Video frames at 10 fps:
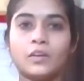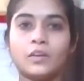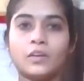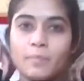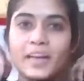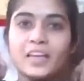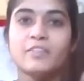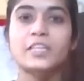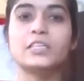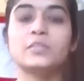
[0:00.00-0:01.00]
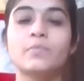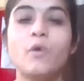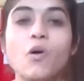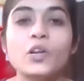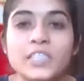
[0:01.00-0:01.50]
and begin with a
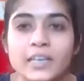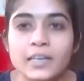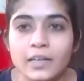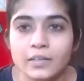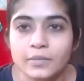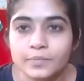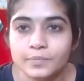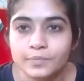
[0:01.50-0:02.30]
small circle.